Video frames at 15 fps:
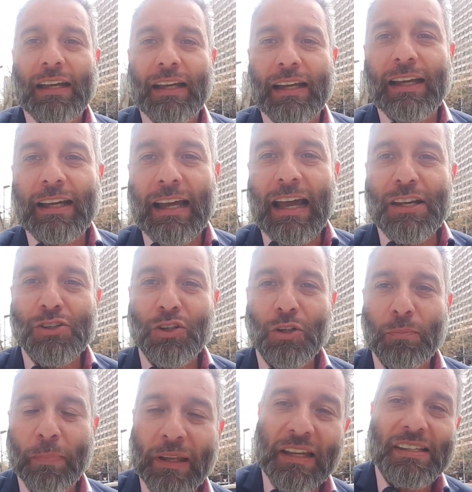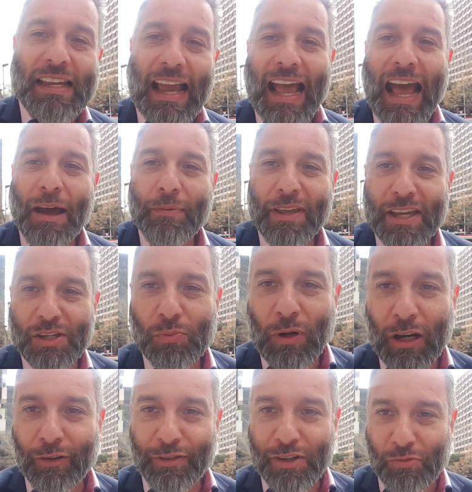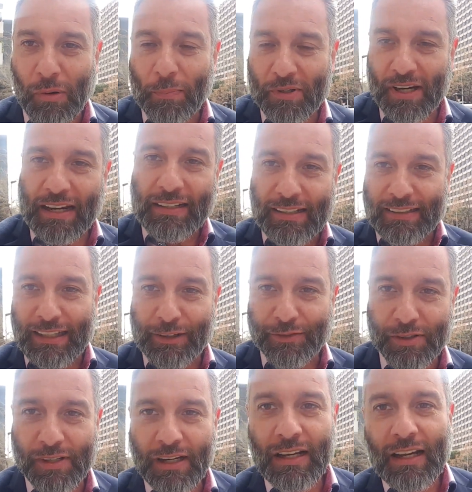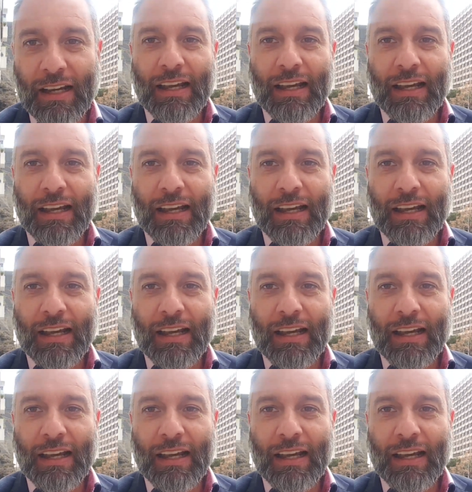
uh, has got Pini Zahavi as one of his representatives.